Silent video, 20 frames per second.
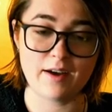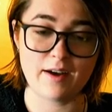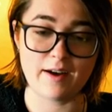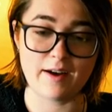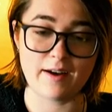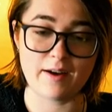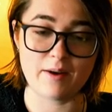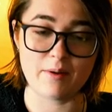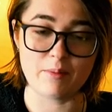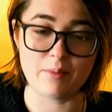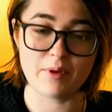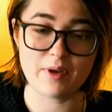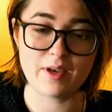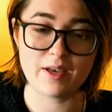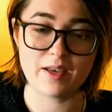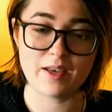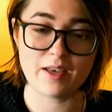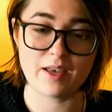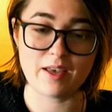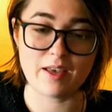Um,
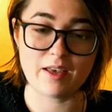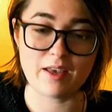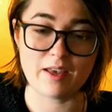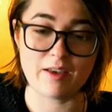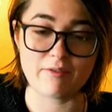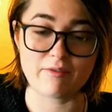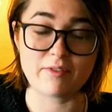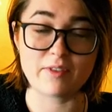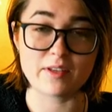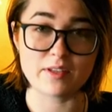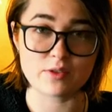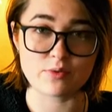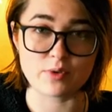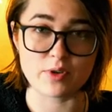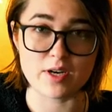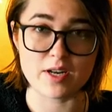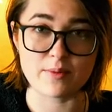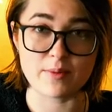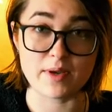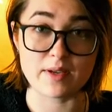if this
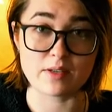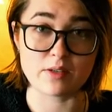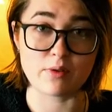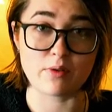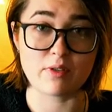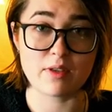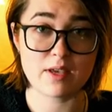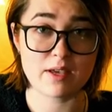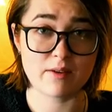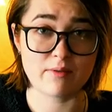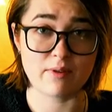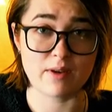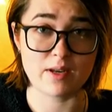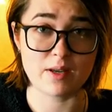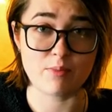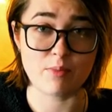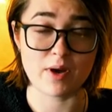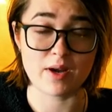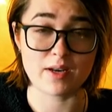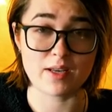reading makes you think of
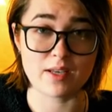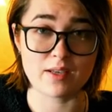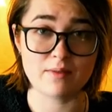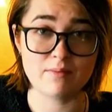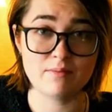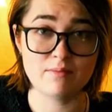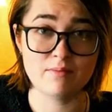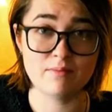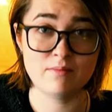anybody